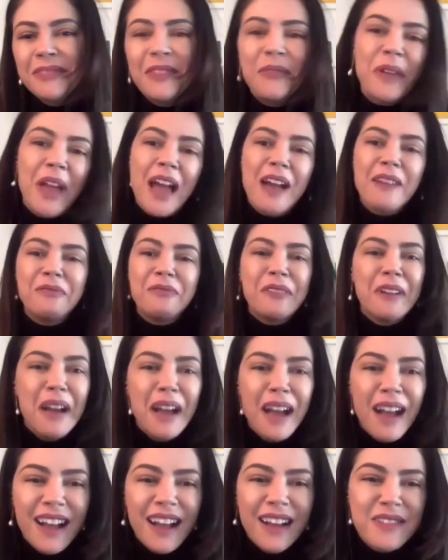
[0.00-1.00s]
we have
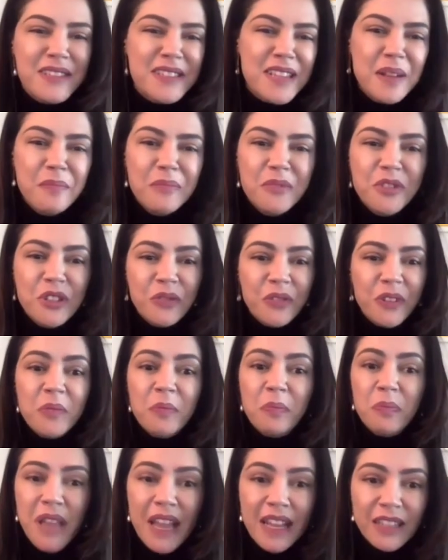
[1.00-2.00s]
uh, some
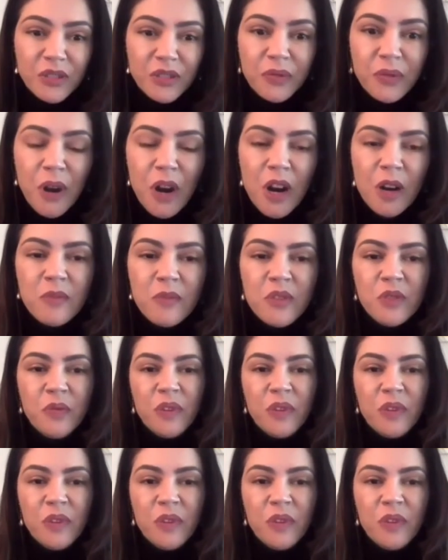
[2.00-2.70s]
different platforms